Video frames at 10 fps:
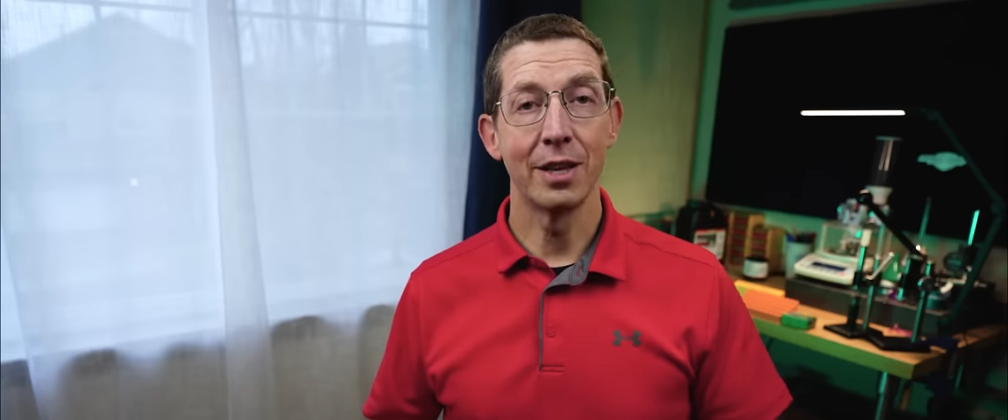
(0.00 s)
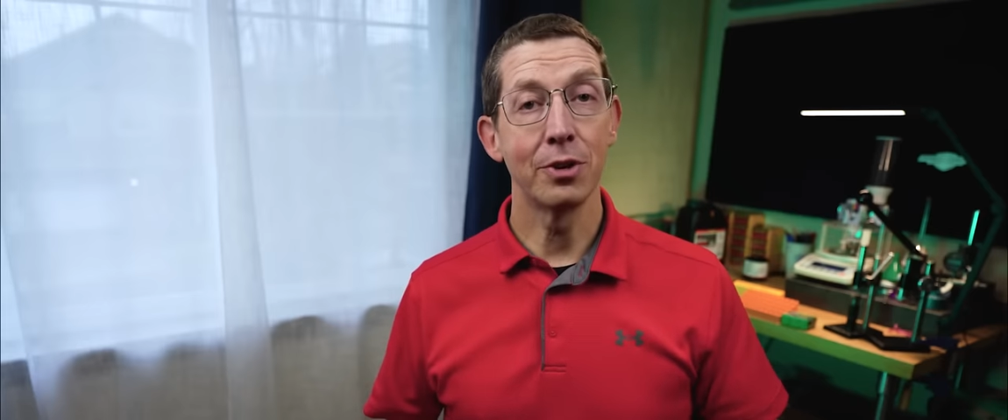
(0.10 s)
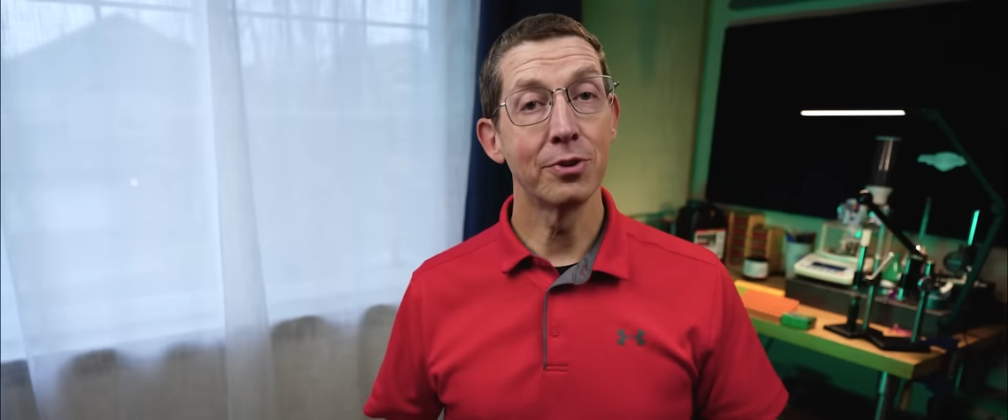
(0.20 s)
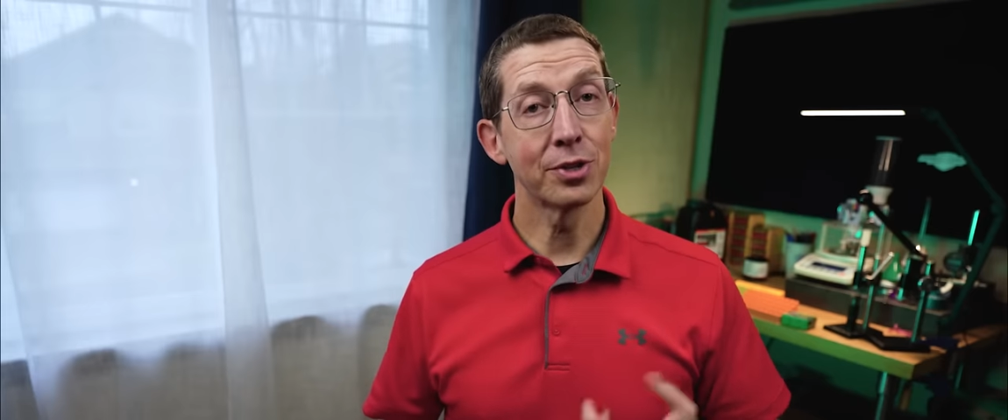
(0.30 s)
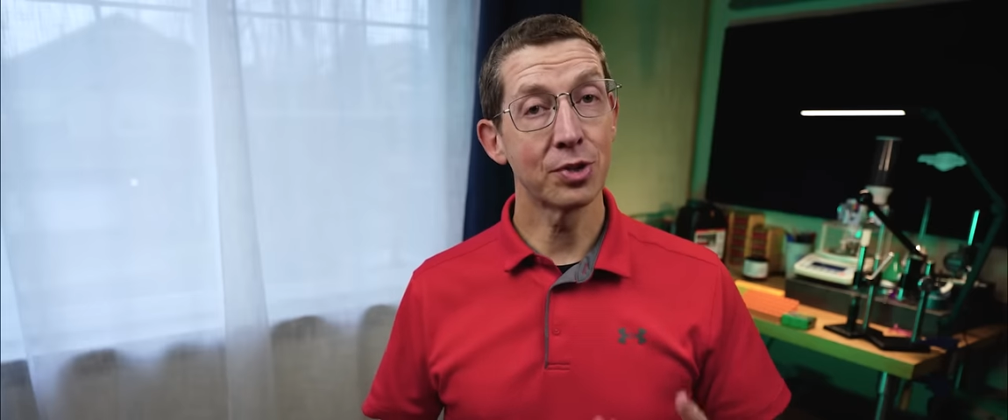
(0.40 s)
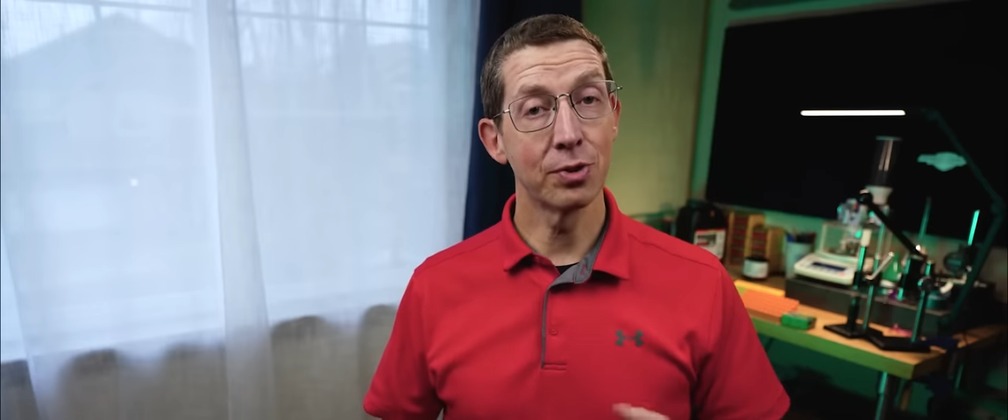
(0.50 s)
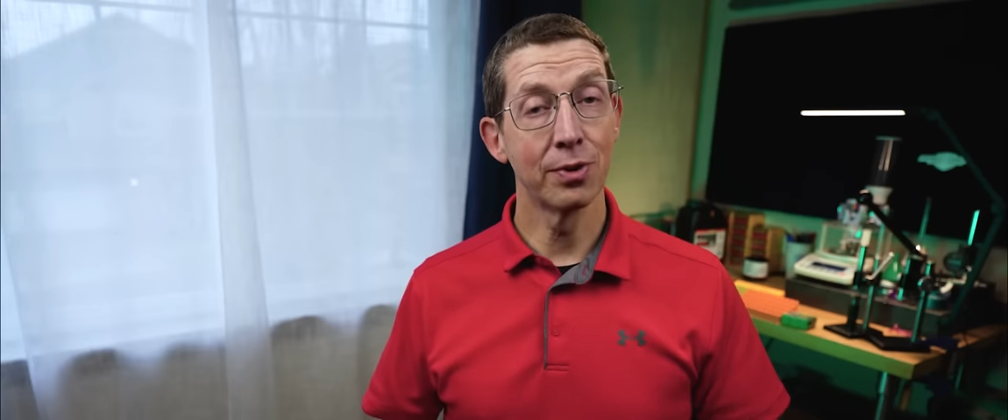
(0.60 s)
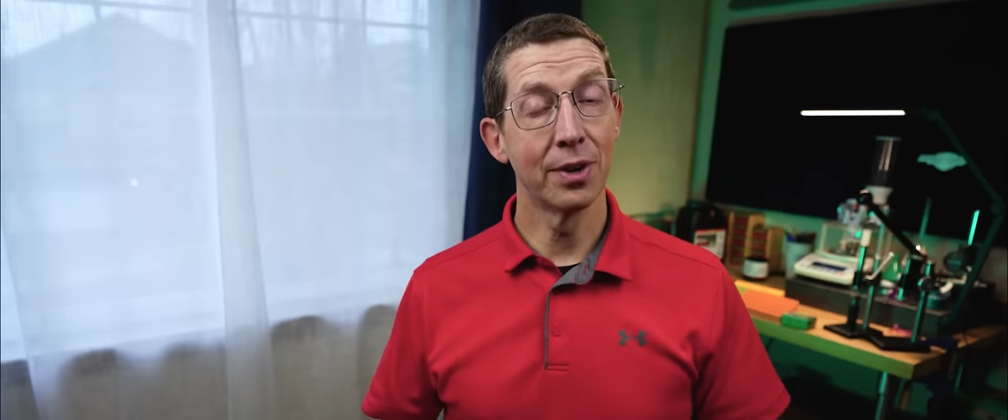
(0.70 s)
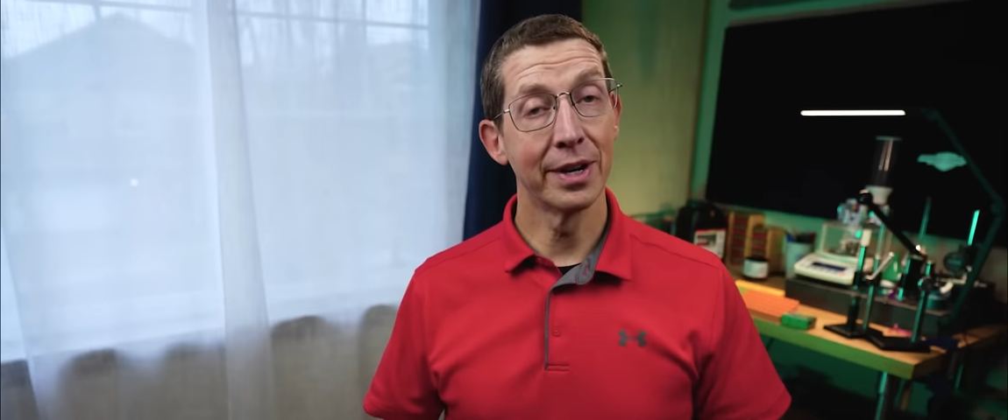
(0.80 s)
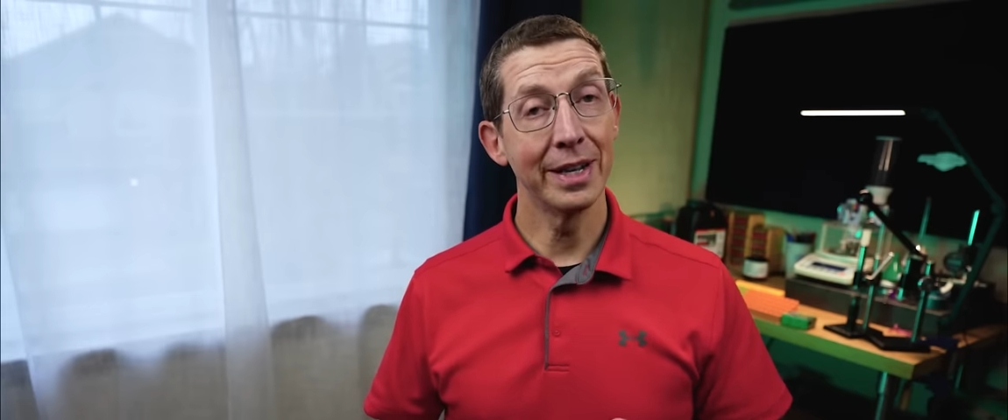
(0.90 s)
that you just
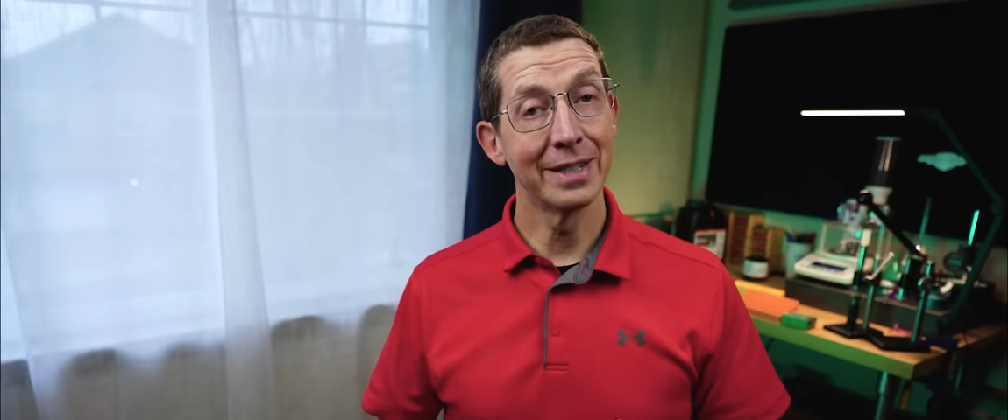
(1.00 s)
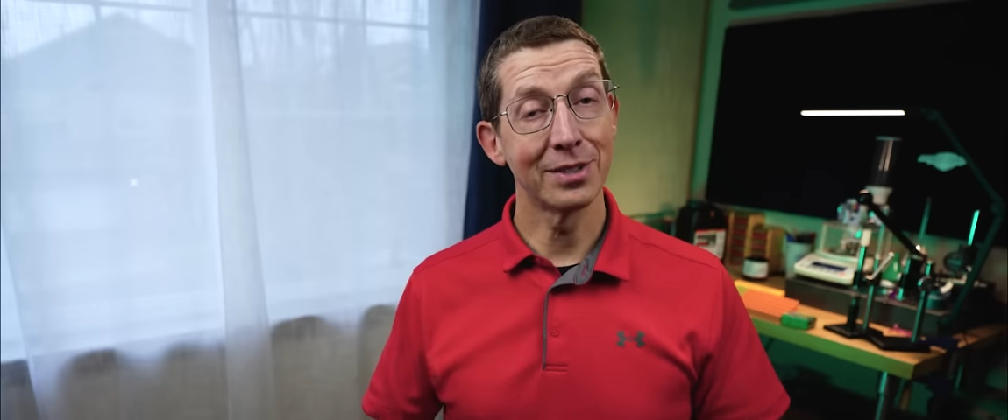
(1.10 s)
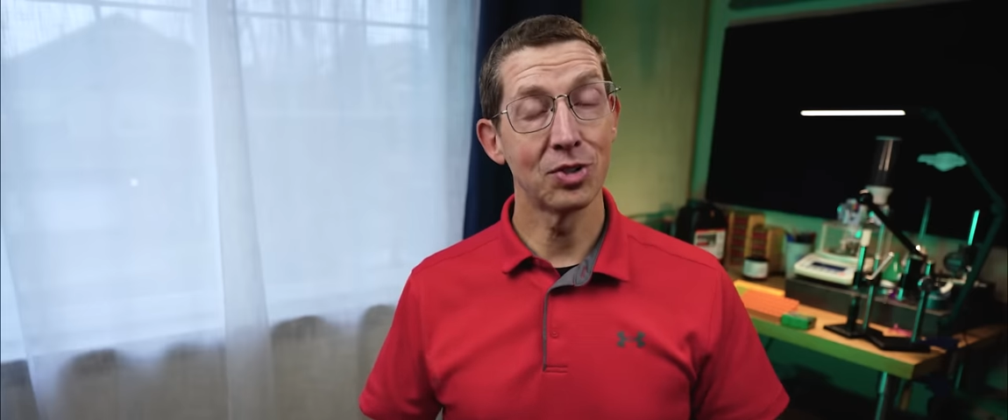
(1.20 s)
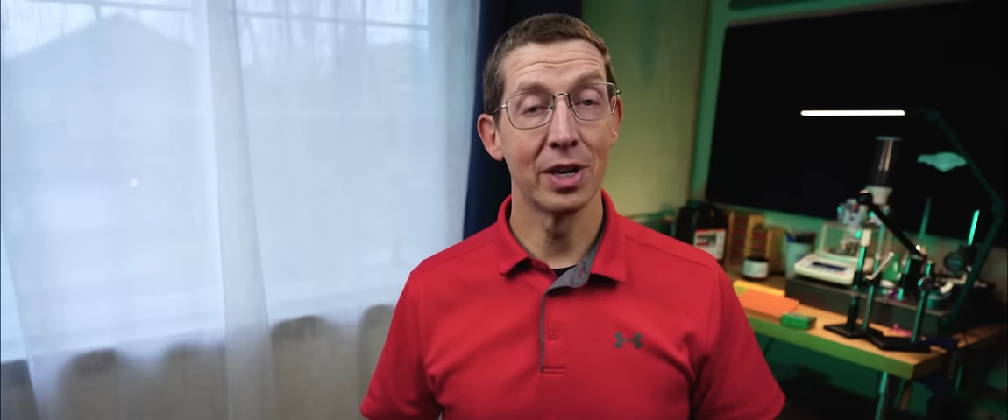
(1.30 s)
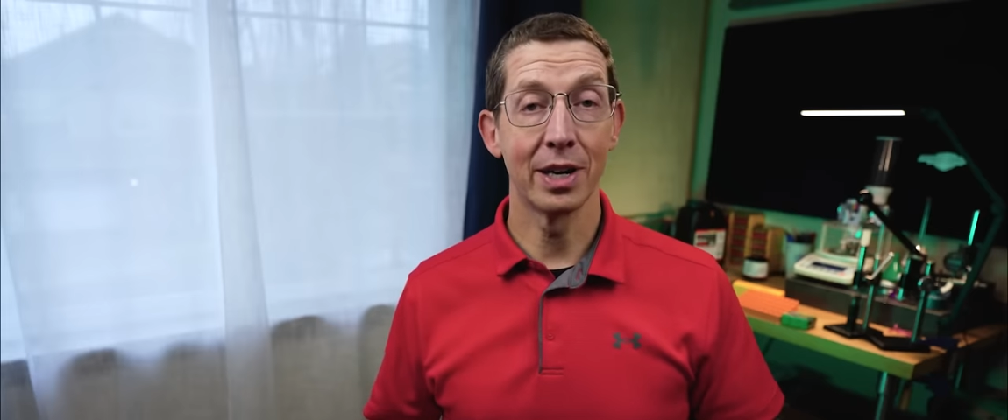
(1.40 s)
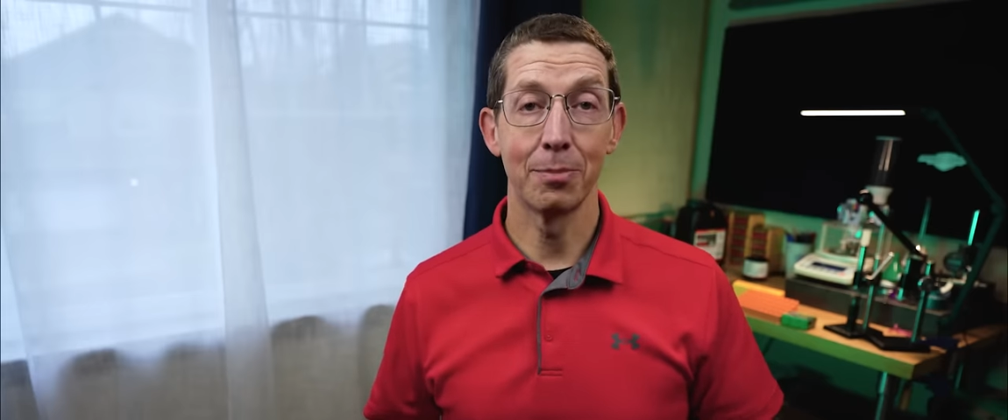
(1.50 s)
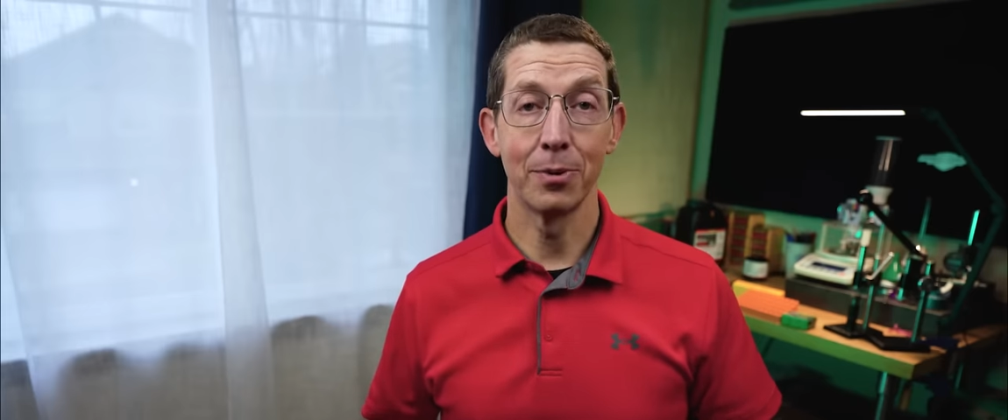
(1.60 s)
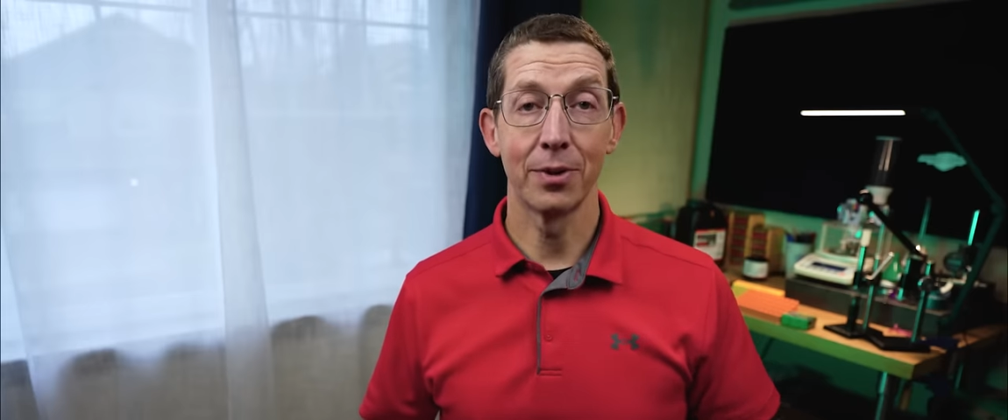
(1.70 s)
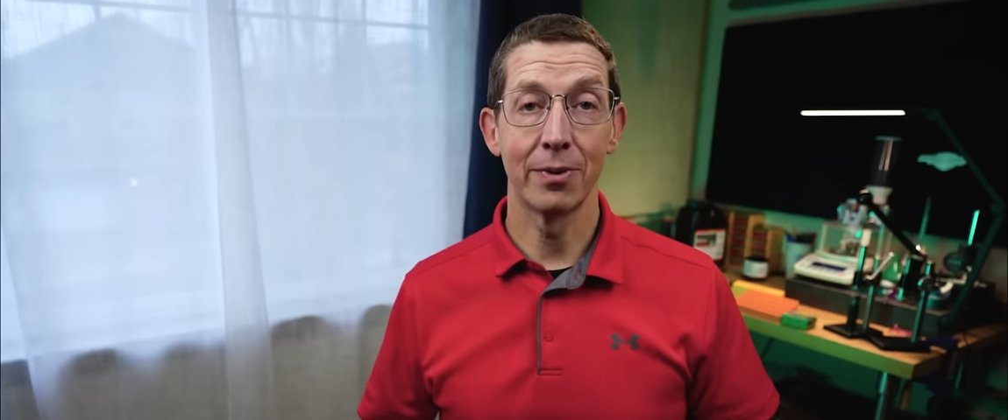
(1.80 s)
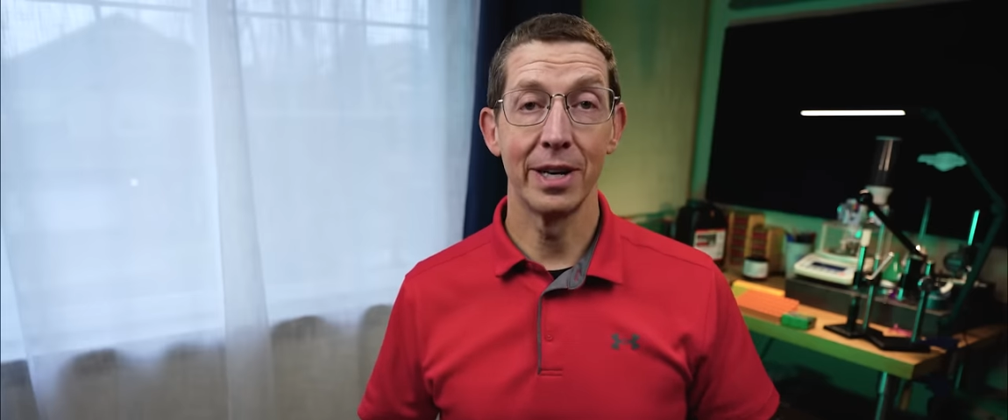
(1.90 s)
screw on and snug up
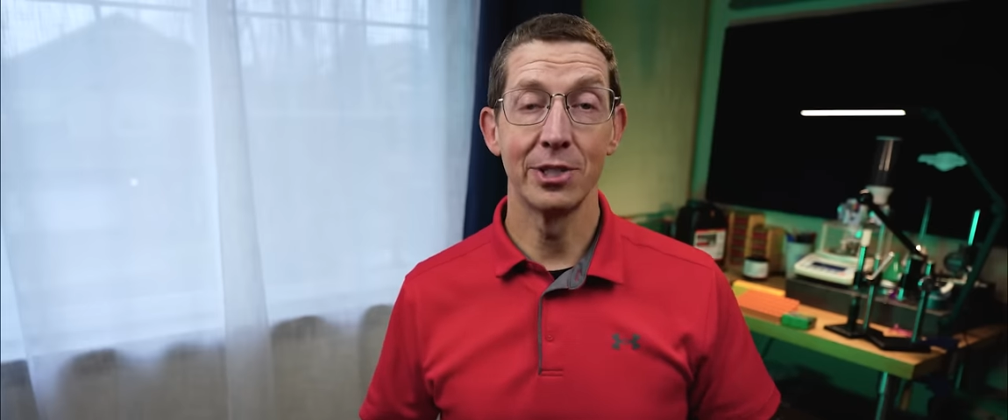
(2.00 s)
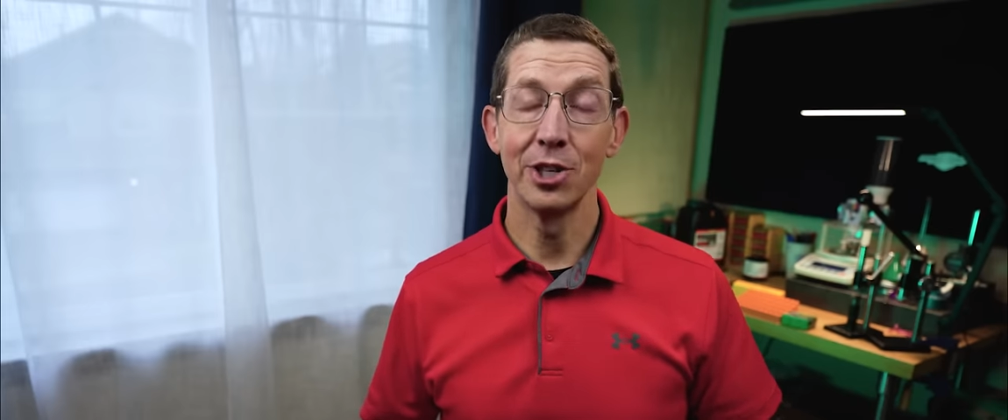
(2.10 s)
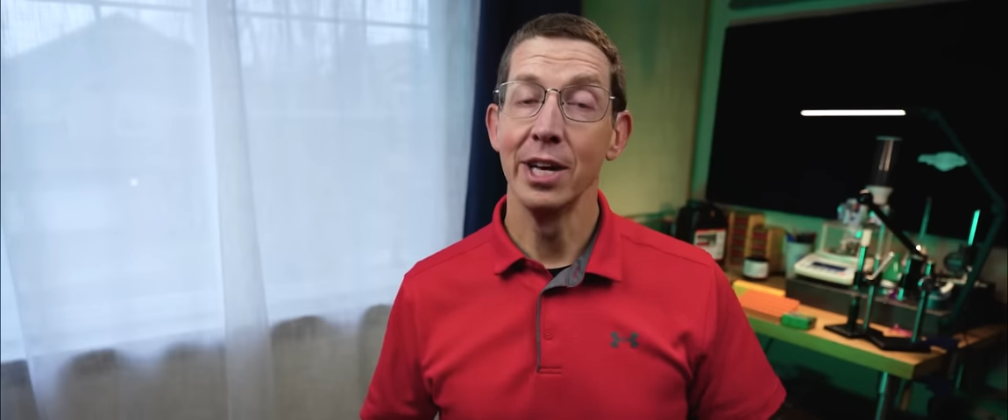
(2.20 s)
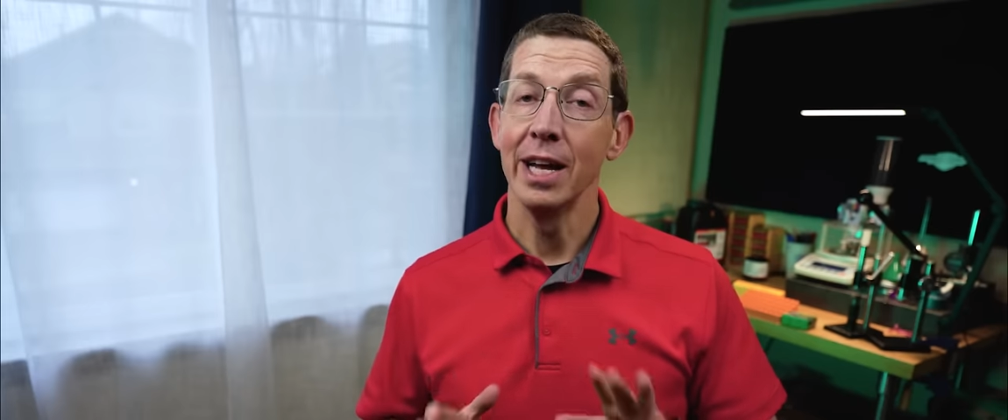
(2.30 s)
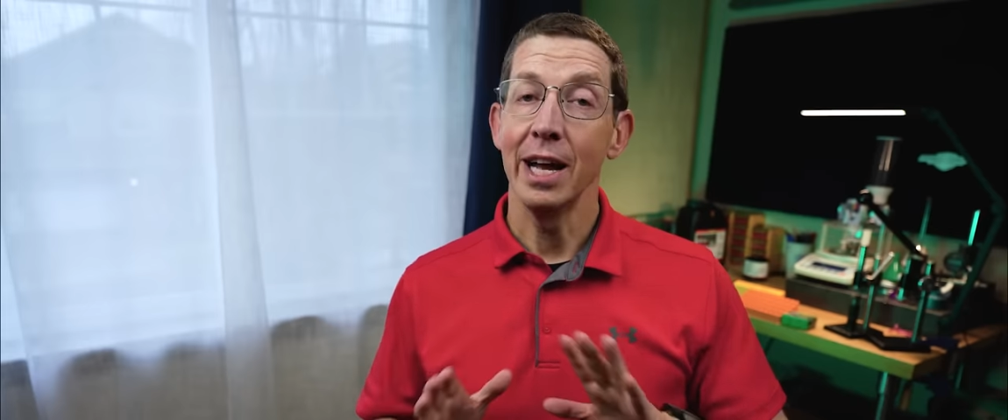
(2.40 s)
with a wrench